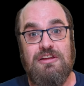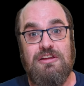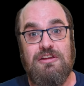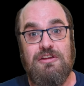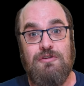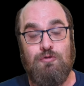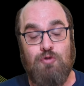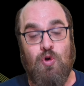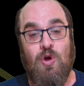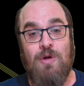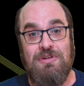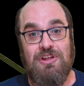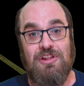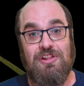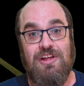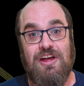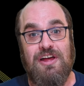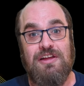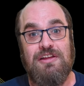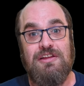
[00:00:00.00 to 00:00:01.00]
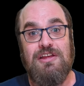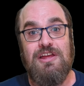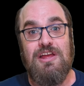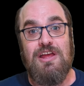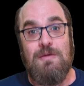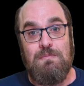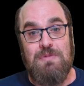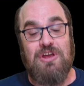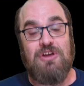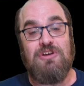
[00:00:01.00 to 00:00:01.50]
formula,
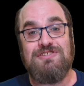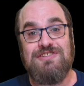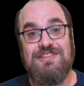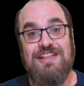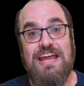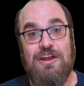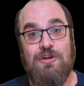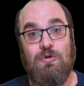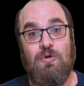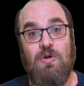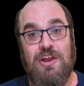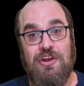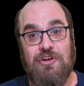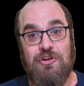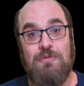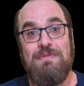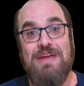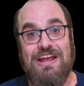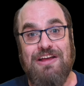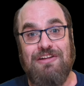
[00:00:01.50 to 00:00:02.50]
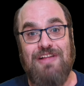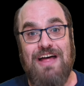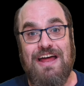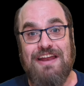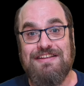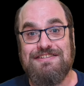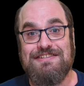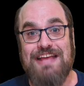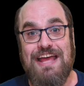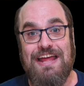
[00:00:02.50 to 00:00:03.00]
because later on it will make a lot of
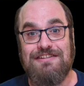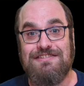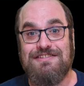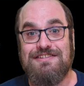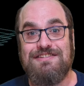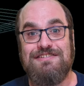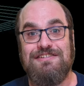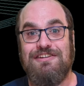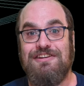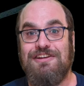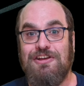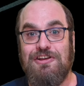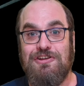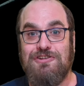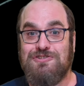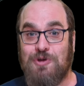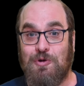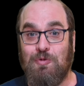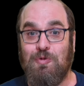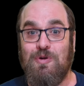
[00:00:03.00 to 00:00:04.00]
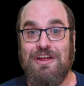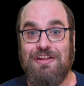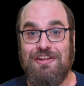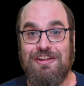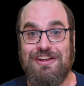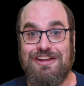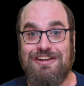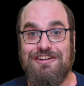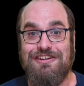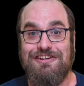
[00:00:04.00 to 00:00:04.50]
sense. So
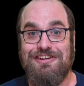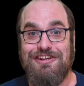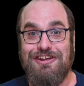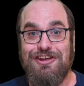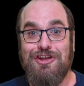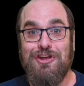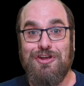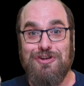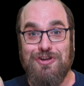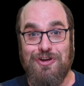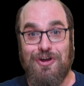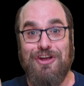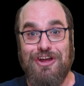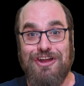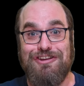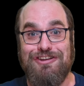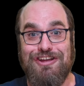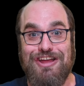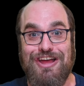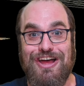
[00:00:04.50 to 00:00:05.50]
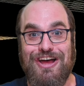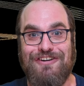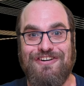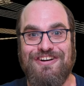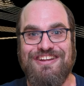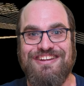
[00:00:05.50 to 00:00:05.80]
really, you're good to go.